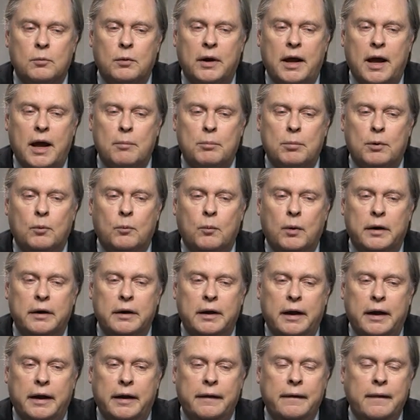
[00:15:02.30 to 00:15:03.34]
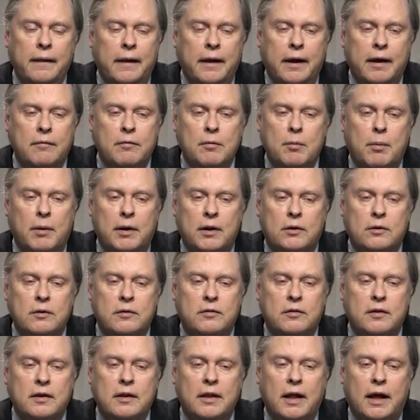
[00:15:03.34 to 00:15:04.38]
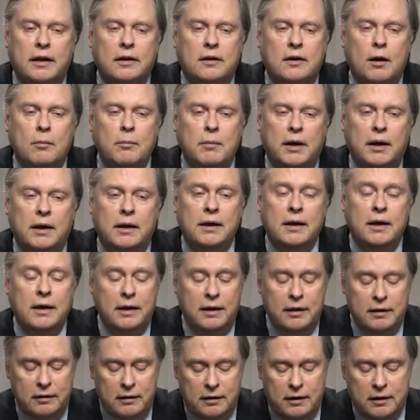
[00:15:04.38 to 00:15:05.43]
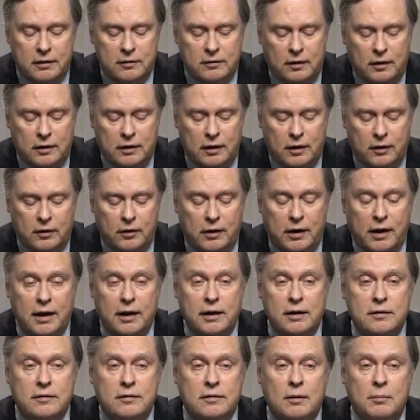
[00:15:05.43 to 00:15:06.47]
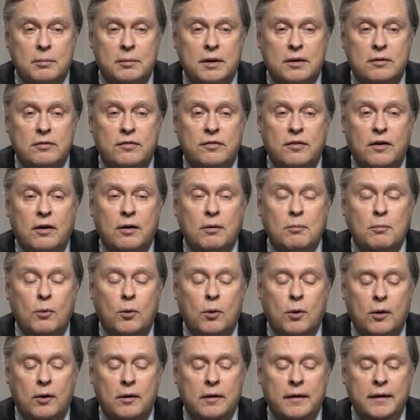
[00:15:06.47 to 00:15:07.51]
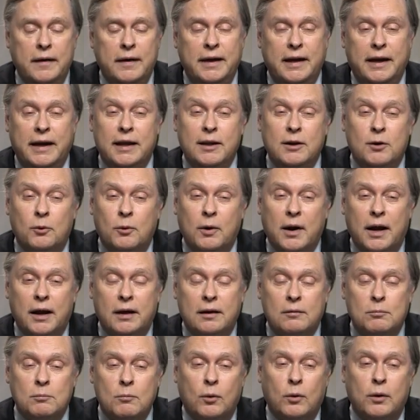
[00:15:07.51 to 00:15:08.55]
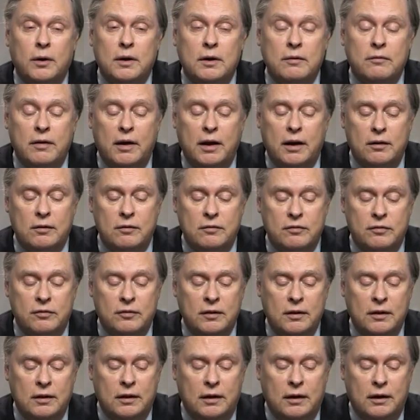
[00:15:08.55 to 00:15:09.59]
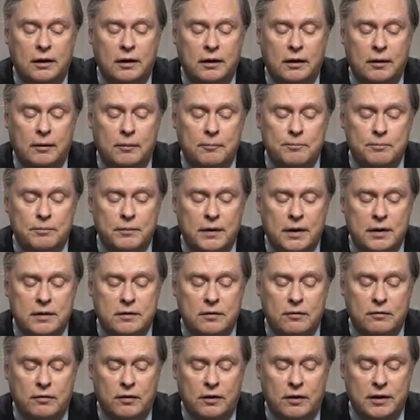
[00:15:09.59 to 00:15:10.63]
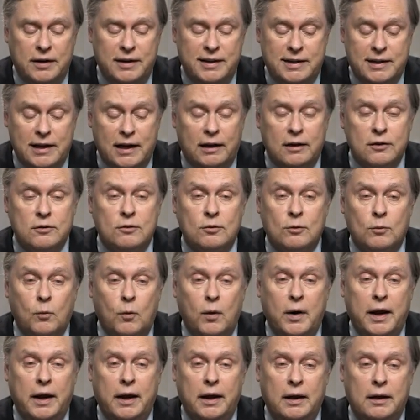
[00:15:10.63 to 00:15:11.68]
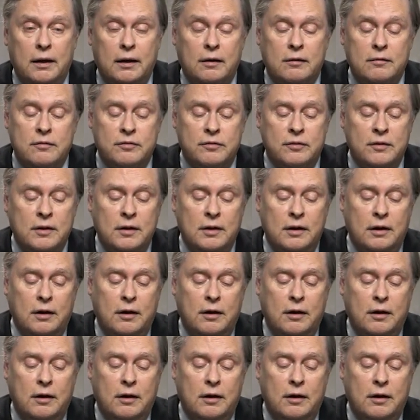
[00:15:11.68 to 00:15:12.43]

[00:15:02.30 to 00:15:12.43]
it would happen one day. Everybody could see that coming. This, on the other hand, is something far more indirect, more innovative. It's a very intelligent way of